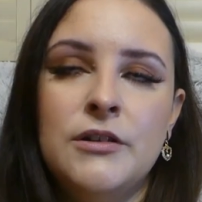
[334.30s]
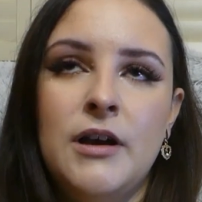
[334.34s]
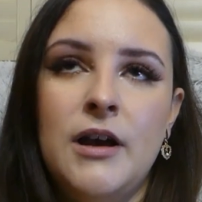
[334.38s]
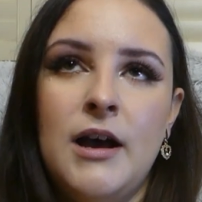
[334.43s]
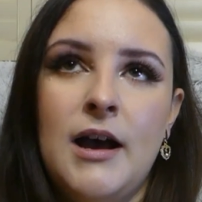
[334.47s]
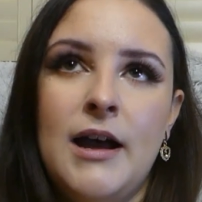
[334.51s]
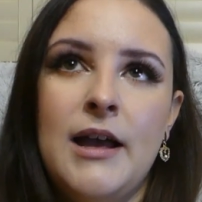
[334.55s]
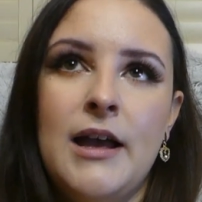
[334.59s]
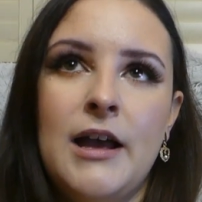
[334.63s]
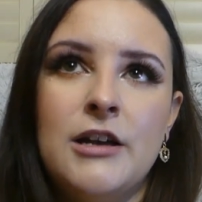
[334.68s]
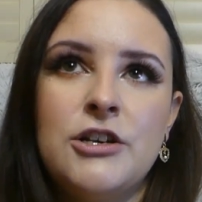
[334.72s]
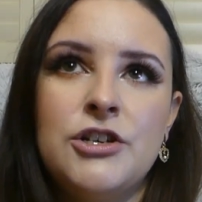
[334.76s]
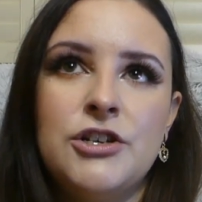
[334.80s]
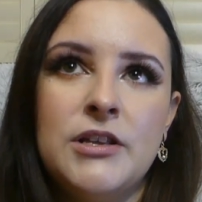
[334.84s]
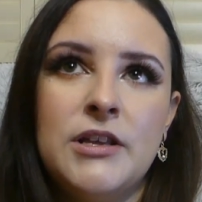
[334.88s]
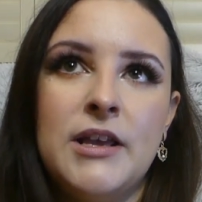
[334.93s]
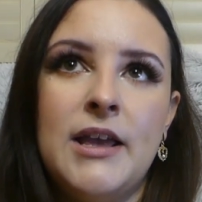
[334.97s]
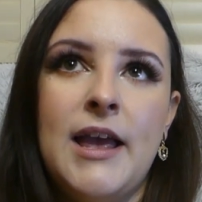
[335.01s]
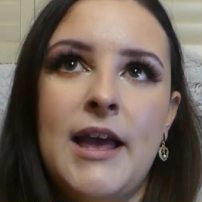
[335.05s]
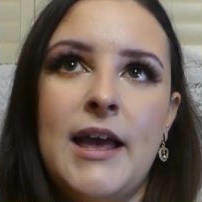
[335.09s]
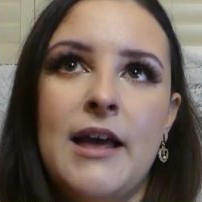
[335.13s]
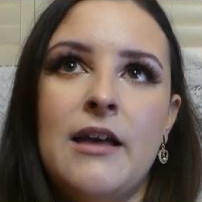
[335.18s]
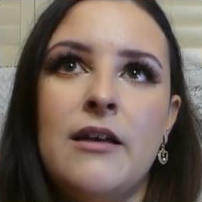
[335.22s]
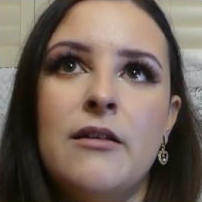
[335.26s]
I actually
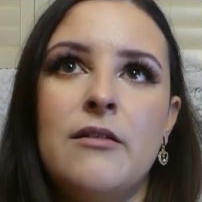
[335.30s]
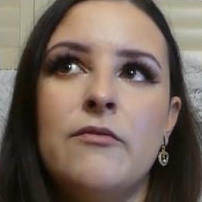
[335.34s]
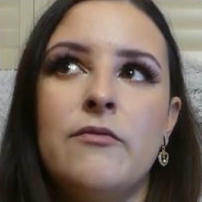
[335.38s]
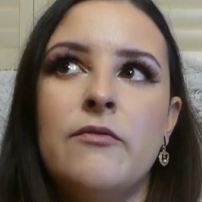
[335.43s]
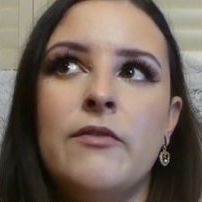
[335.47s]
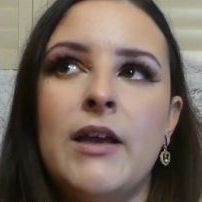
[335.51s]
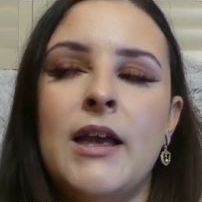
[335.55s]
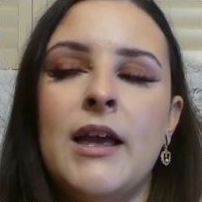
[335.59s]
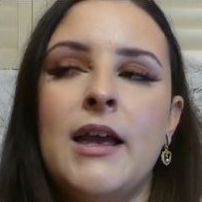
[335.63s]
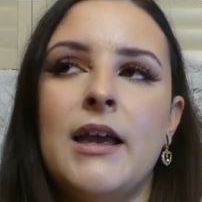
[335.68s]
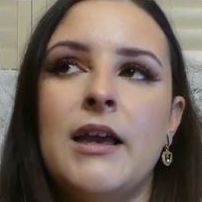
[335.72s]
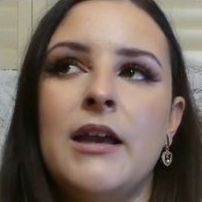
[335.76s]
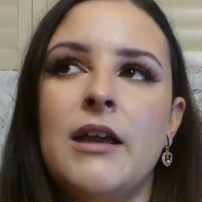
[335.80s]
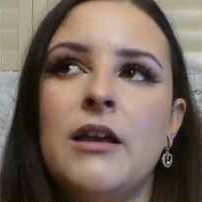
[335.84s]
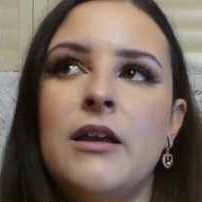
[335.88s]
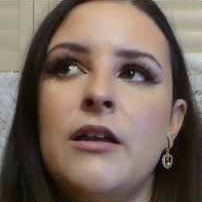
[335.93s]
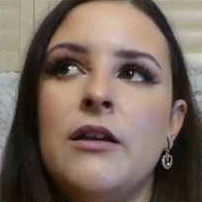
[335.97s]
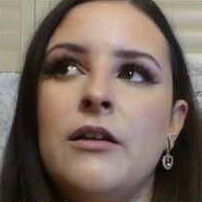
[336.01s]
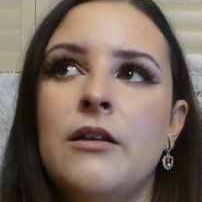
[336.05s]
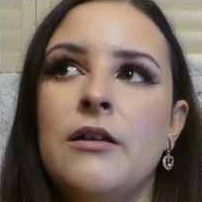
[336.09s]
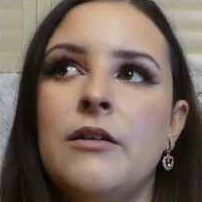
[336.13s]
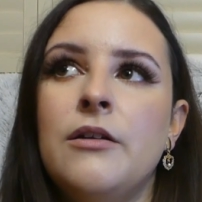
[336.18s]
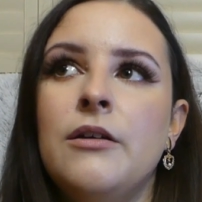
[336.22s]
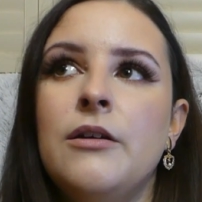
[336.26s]
have
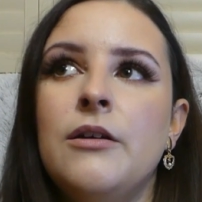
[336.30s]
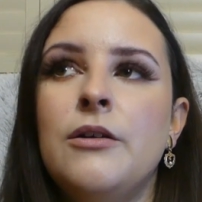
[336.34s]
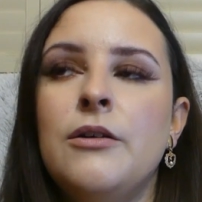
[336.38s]
a